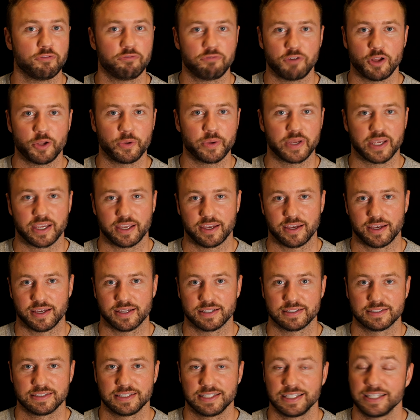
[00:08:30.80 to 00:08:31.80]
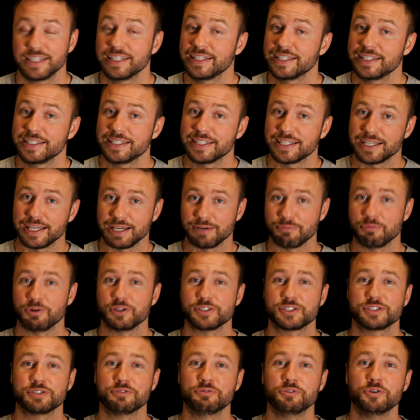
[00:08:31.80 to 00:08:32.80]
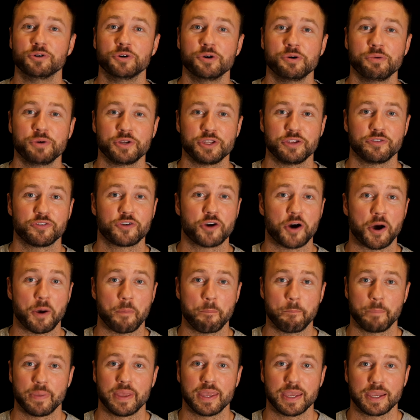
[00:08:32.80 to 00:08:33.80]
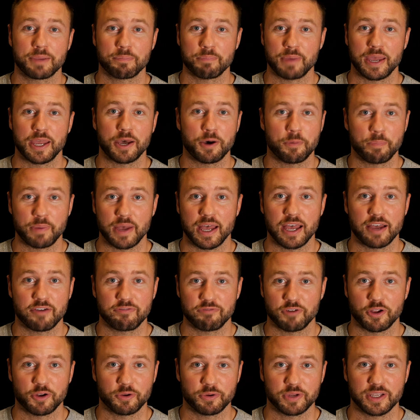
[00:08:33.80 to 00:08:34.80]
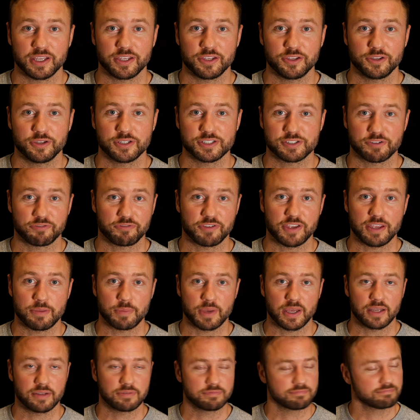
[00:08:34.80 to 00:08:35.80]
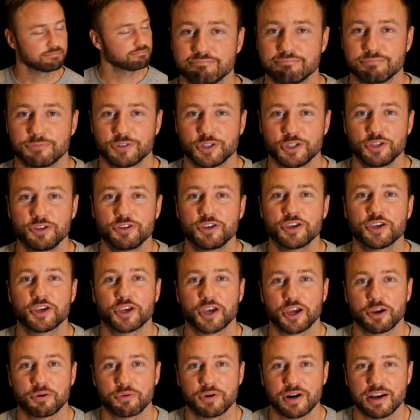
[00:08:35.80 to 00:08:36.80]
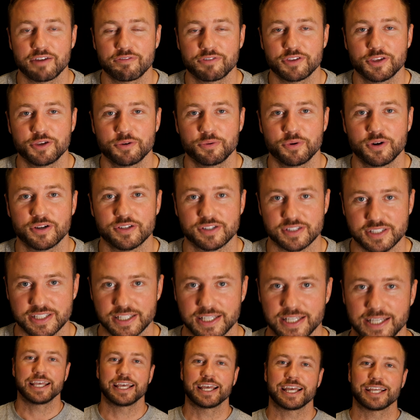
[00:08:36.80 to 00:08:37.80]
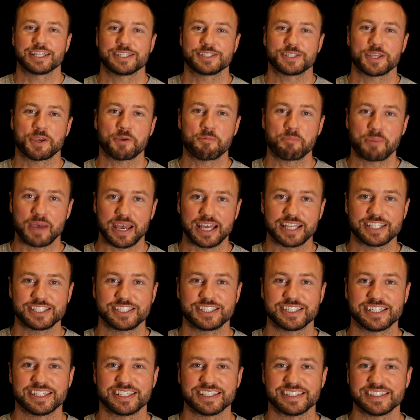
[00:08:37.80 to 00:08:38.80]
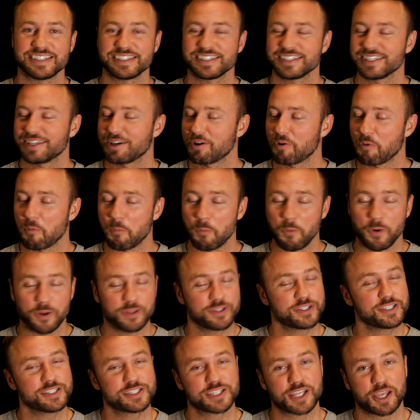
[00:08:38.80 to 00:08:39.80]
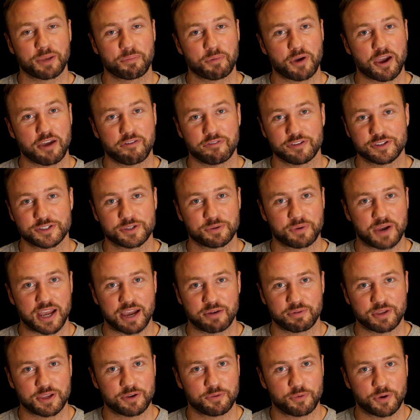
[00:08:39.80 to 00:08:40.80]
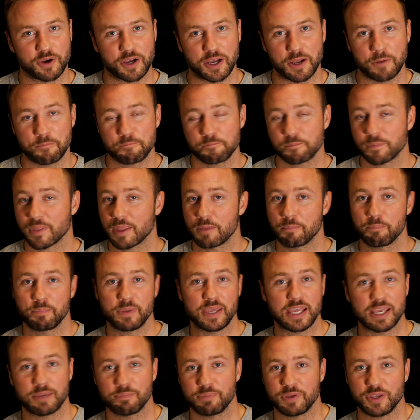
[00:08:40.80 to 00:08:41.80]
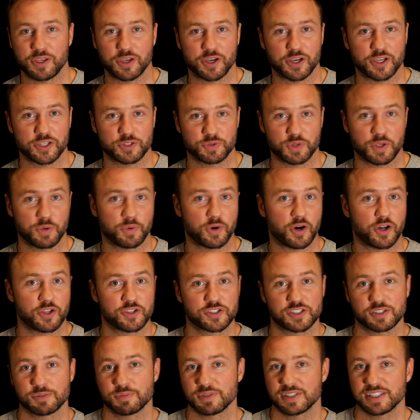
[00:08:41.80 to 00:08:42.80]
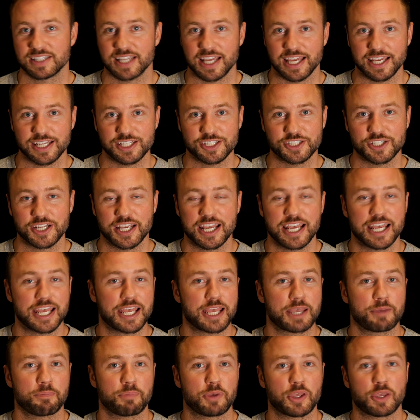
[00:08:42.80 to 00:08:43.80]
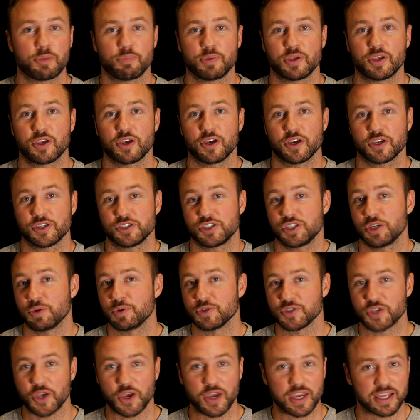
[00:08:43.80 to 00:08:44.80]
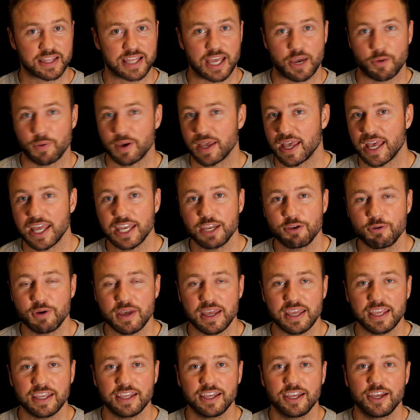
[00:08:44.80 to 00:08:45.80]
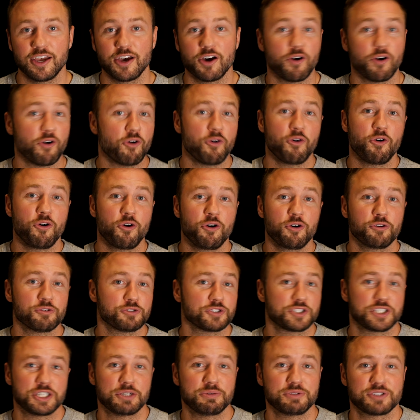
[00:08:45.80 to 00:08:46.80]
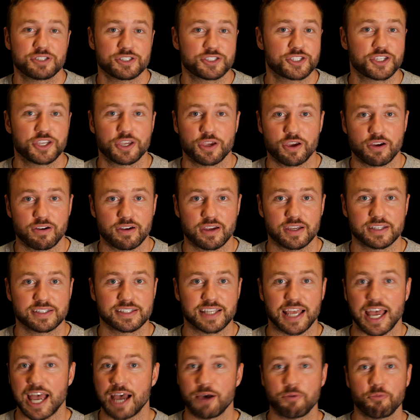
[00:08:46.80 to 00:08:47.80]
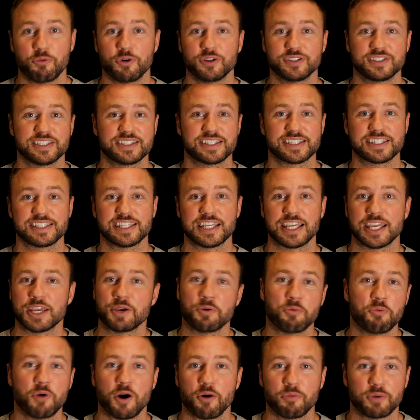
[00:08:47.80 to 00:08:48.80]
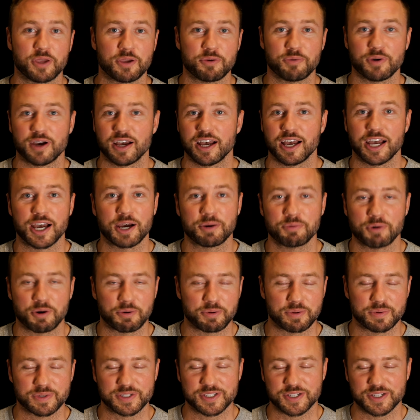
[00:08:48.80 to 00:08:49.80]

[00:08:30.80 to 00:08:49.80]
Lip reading: following her. And what's the rule when you've got a big male bear following you as a female? You can go wherever you want. And so Patches wanted to come over to where we were, be it because we were on some sedge, be it because she was going that way anyway, or she was just curious and wanted to see what we were